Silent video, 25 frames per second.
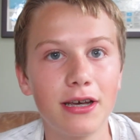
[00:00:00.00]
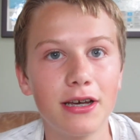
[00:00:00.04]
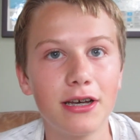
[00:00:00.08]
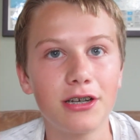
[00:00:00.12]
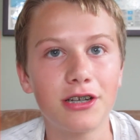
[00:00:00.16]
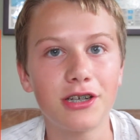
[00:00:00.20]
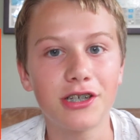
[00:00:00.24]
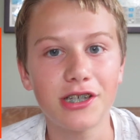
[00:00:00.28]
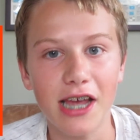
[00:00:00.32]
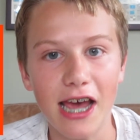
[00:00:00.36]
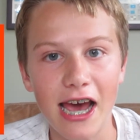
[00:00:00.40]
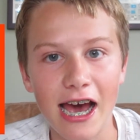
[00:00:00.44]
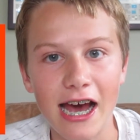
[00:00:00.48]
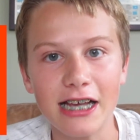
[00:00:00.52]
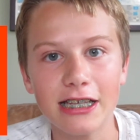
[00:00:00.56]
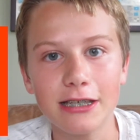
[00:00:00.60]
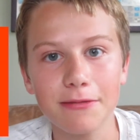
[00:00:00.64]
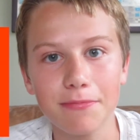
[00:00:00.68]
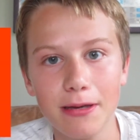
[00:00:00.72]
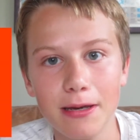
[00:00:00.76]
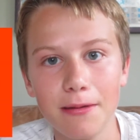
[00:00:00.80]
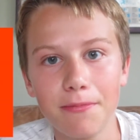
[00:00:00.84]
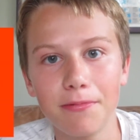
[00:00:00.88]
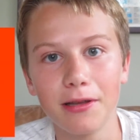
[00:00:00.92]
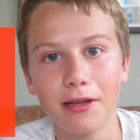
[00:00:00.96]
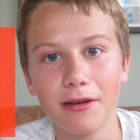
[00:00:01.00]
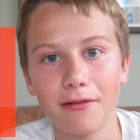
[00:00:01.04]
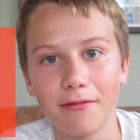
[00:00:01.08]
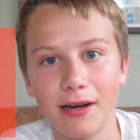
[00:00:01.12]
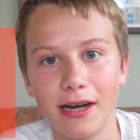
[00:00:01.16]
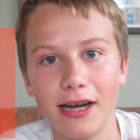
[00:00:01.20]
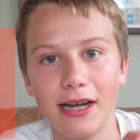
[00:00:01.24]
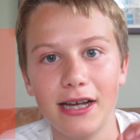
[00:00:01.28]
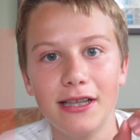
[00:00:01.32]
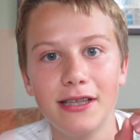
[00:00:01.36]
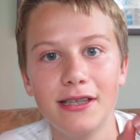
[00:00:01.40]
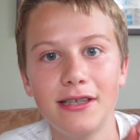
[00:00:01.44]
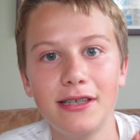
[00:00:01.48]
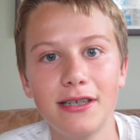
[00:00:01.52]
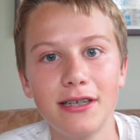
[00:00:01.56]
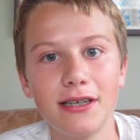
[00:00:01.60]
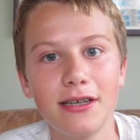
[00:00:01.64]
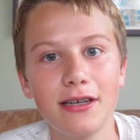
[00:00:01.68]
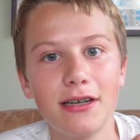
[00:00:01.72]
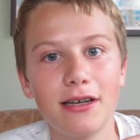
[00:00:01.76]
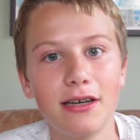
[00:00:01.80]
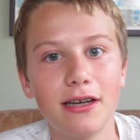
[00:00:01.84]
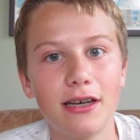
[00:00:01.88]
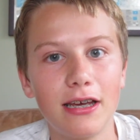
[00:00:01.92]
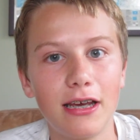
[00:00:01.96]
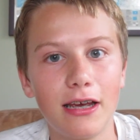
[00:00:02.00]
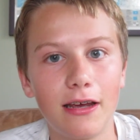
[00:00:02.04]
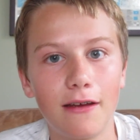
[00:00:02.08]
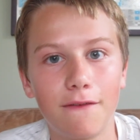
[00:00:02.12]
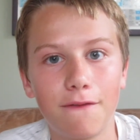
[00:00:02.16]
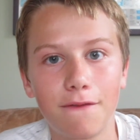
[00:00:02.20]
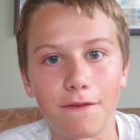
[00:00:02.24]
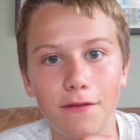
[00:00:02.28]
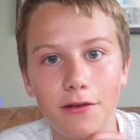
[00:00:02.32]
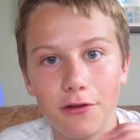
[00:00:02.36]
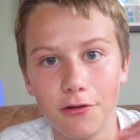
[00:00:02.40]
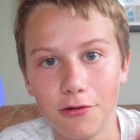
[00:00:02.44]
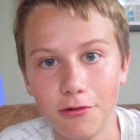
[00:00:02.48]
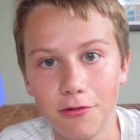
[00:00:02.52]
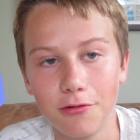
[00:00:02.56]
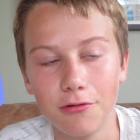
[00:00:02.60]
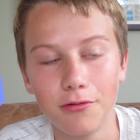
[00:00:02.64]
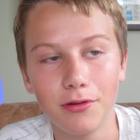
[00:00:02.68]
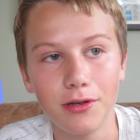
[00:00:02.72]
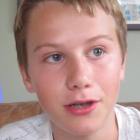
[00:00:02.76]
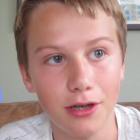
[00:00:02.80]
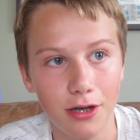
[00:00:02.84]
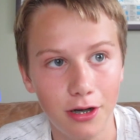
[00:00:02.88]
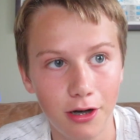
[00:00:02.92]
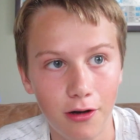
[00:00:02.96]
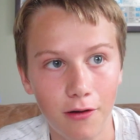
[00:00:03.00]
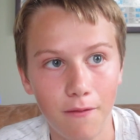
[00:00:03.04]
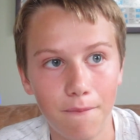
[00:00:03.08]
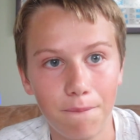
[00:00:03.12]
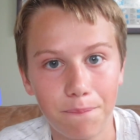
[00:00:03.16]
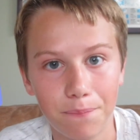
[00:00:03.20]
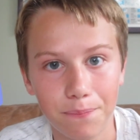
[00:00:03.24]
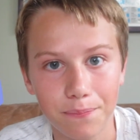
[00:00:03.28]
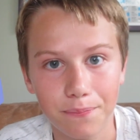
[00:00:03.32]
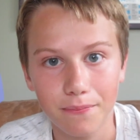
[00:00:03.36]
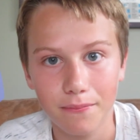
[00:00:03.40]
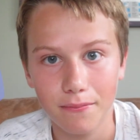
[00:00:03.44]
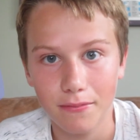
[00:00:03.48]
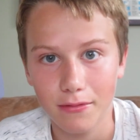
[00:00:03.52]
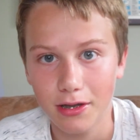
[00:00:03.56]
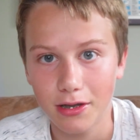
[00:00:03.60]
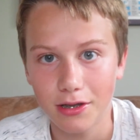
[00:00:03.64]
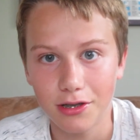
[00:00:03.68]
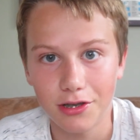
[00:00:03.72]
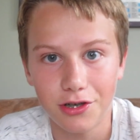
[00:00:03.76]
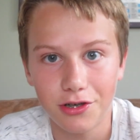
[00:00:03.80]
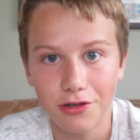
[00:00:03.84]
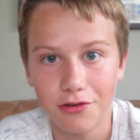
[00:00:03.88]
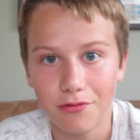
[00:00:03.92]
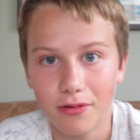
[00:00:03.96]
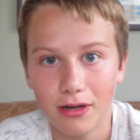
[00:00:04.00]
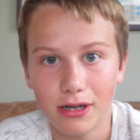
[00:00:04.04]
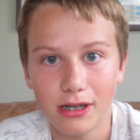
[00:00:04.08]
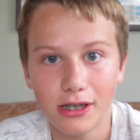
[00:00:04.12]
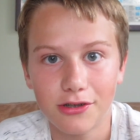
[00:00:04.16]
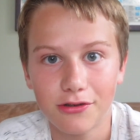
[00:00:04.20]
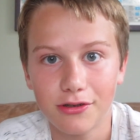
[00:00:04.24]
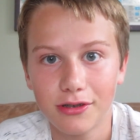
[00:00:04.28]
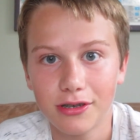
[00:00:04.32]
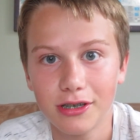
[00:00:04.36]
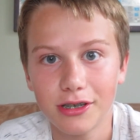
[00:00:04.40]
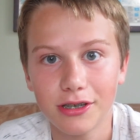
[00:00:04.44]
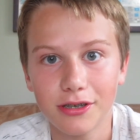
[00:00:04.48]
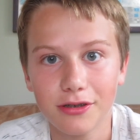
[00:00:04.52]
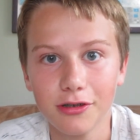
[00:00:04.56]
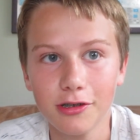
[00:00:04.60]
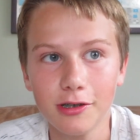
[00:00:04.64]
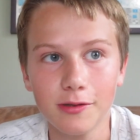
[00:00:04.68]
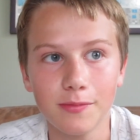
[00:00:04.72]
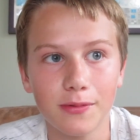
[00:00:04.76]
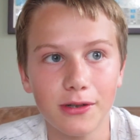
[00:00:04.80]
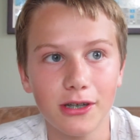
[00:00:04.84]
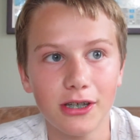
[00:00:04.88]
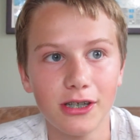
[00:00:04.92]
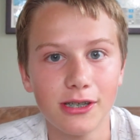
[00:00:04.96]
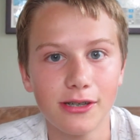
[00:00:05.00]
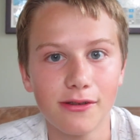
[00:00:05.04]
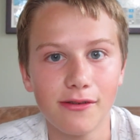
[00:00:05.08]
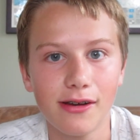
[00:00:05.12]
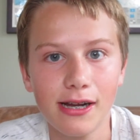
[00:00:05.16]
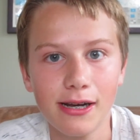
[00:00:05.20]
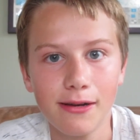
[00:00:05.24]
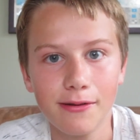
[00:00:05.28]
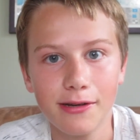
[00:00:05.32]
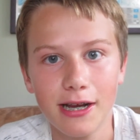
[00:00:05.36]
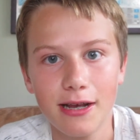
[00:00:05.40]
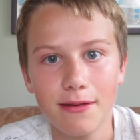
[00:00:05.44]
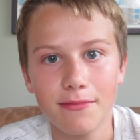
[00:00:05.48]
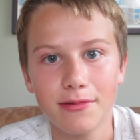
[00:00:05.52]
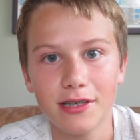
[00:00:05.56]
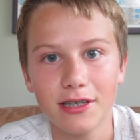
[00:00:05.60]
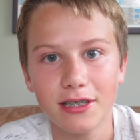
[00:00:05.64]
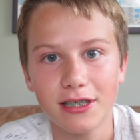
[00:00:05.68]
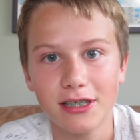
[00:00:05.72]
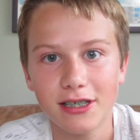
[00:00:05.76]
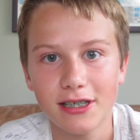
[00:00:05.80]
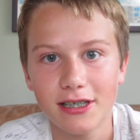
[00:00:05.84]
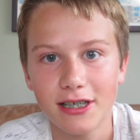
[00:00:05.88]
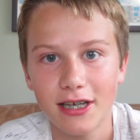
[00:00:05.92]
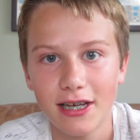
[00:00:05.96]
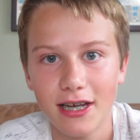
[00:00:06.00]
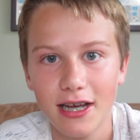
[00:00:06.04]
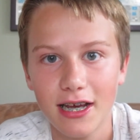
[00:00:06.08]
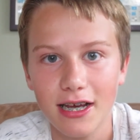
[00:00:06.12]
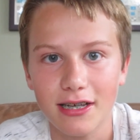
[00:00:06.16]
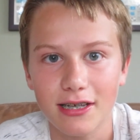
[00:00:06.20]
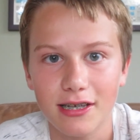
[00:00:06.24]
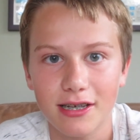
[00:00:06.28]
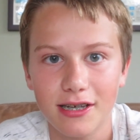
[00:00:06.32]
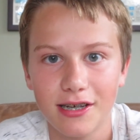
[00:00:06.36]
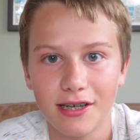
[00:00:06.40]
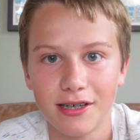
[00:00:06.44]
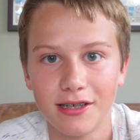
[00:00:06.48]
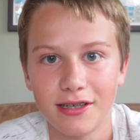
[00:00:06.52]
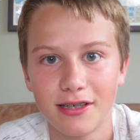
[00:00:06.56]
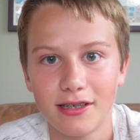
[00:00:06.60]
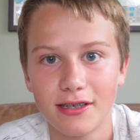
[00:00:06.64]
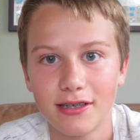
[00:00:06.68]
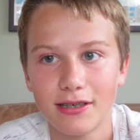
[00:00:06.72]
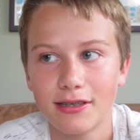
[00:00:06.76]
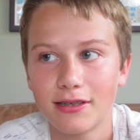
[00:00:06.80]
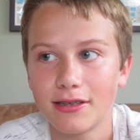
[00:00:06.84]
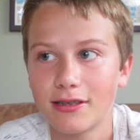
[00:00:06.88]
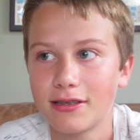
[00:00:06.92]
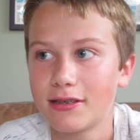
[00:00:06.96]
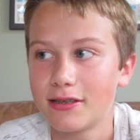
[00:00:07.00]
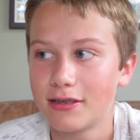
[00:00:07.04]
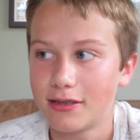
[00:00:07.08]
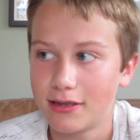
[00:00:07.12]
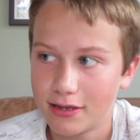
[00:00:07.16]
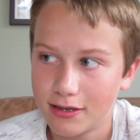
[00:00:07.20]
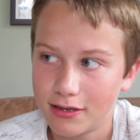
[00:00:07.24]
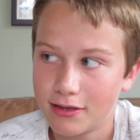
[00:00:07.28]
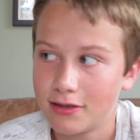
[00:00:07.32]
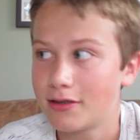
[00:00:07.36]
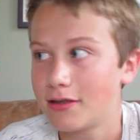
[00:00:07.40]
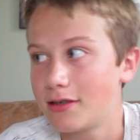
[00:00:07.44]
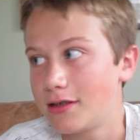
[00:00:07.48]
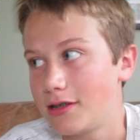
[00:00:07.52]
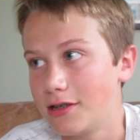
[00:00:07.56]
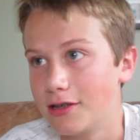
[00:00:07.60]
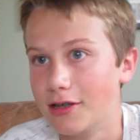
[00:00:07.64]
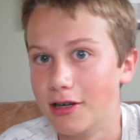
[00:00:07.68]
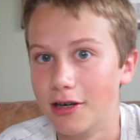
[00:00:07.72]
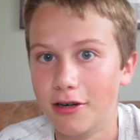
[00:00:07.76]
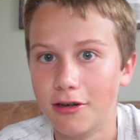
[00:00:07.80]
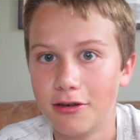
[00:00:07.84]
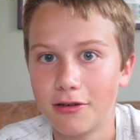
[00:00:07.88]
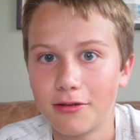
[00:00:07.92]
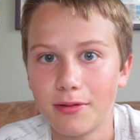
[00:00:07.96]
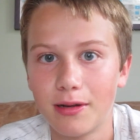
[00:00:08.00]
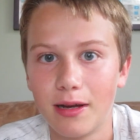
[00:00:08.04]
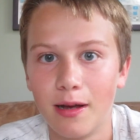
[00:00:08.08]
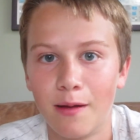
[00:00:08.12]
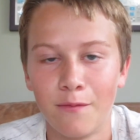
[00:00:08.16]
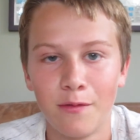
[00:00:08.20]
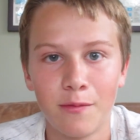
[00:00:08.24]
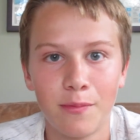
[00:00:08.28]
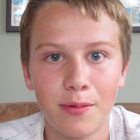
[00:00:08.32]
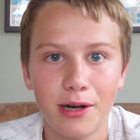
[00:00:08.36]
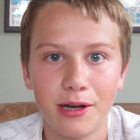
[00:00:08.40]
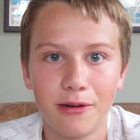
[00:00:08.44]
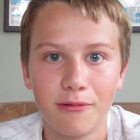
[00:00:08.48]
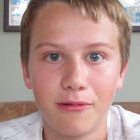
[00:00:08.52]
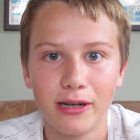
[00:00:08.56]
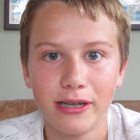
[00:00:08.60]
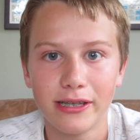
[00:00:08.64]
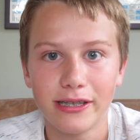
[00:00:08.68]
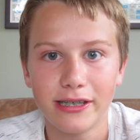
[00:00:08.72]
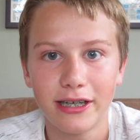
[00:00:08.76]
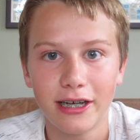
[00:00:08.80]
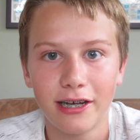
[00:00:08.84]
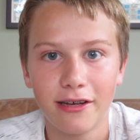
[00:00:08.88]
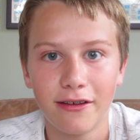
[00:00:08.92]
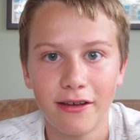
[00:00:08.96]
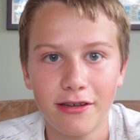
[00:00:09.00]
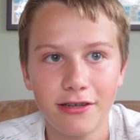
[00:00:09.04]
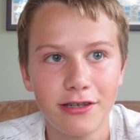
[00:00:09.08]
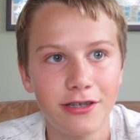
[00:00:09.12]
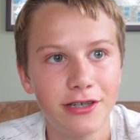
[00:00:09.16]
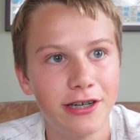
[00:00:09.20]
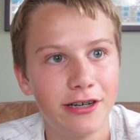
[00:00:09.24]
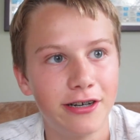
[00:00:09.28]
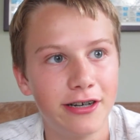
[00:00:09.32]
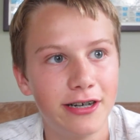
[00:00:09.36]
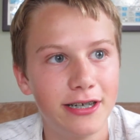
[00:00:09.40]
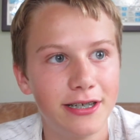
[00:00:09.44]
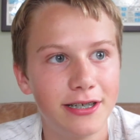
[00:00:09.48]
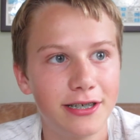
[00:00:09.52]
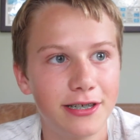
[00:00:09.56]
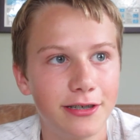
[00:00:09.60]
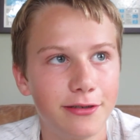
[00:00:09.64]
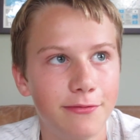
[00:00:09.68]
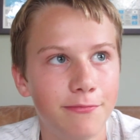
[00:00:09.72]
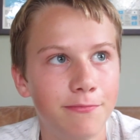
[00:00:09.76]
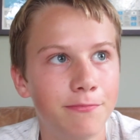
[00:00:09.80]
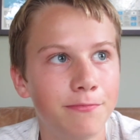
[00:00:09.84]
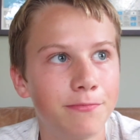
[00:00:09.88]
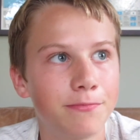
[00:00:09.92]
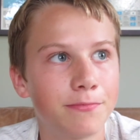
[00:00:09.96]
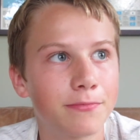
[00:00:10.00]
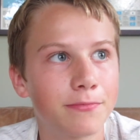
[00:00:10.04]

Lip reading: Just ask people at raids if you know, do you want to join this group? Because a lot of times they'll just say yes, because, you know, everybody wants to get legendaries, and